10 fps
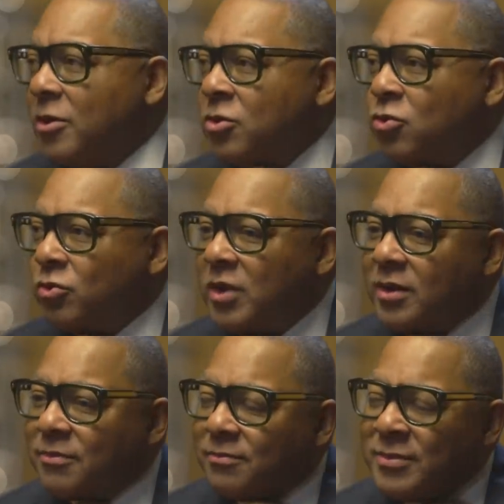You know,
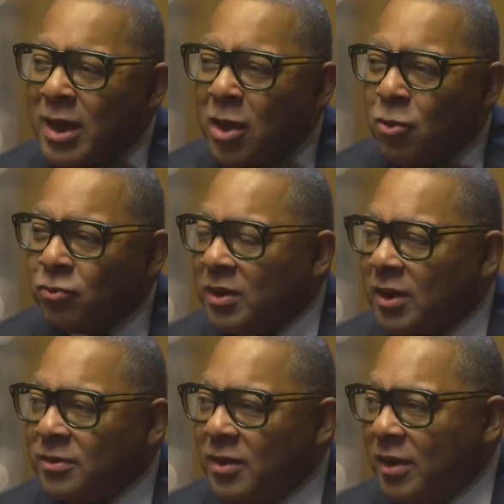not now,
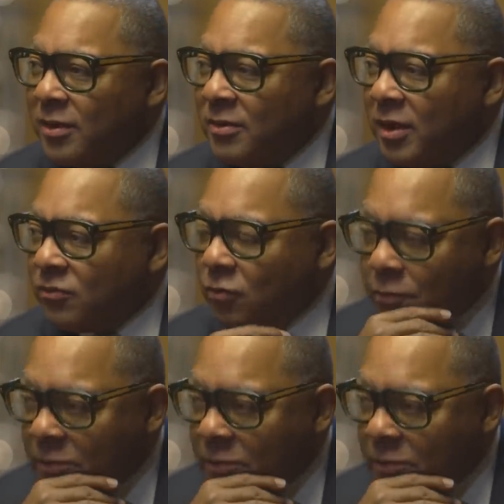not, not, not so